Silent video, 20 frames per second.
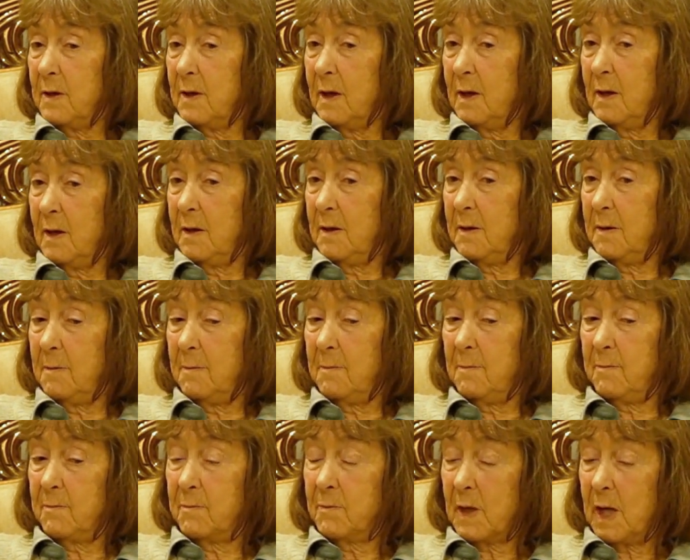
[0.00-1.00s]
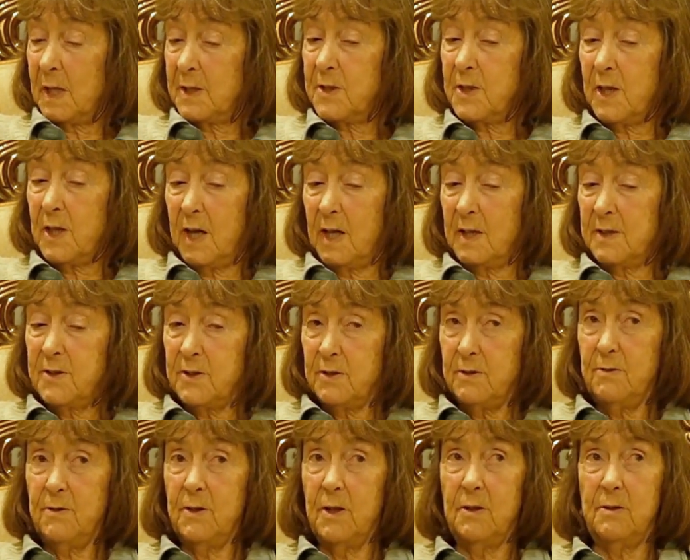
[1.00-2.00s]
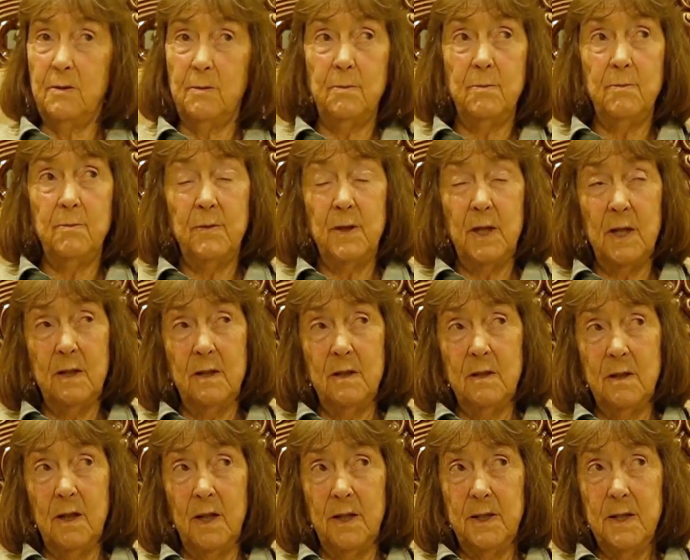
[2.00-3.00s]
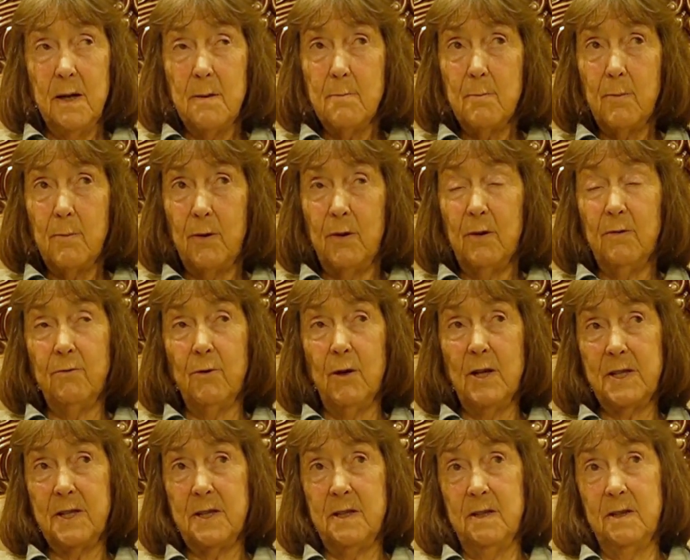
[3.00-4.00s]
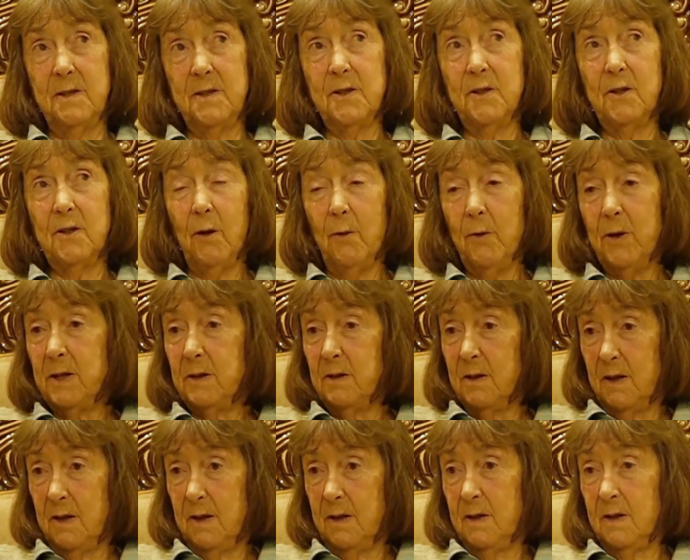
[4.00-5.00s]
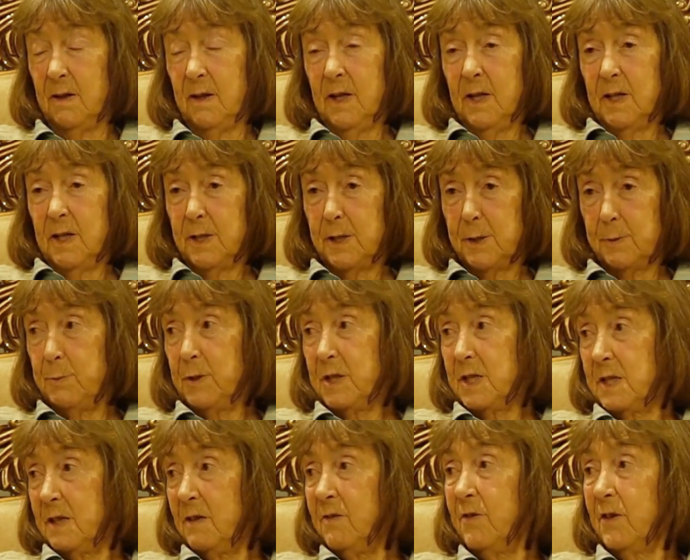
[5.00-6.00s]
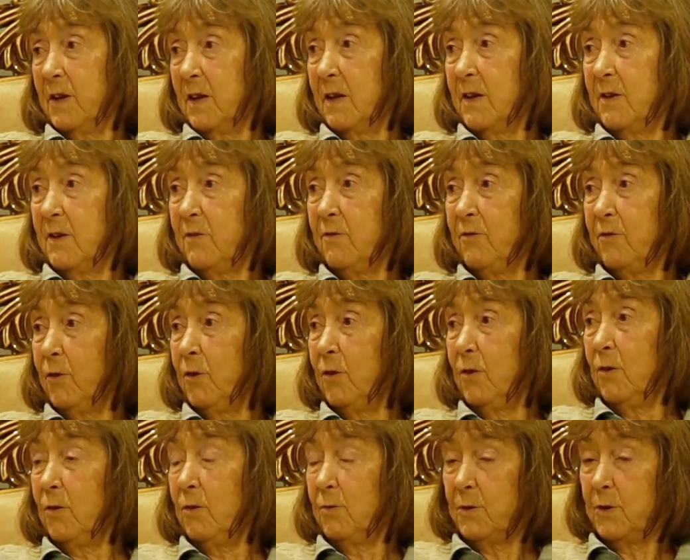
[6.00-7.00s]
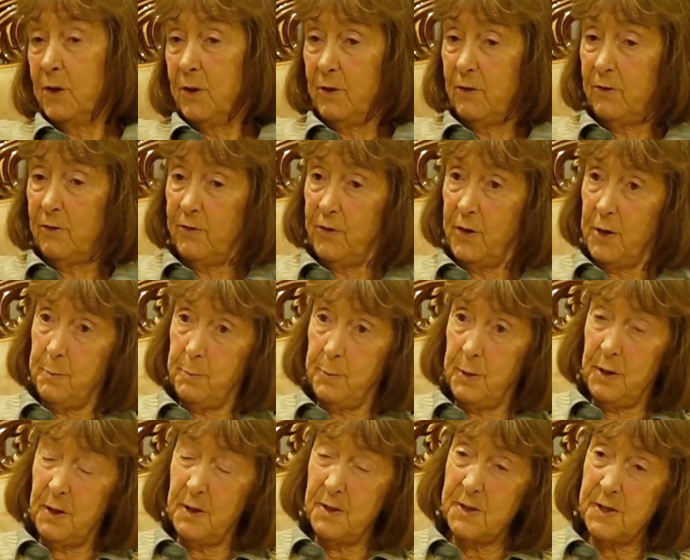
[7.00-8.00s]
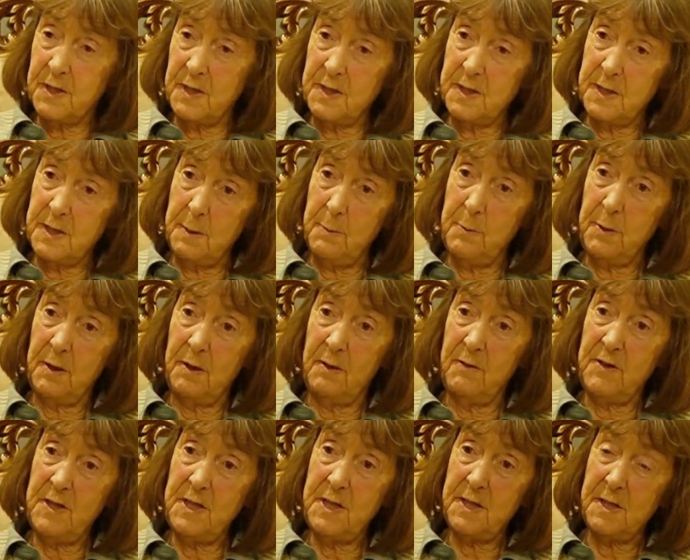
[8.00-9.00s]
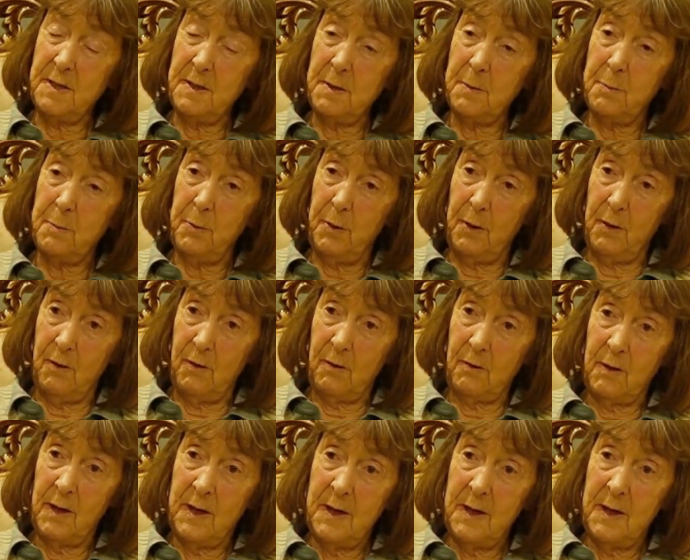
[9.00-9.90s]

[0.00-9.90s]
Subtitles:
I do know a number of Westerners going there specifically for the birds, particularly in the fall,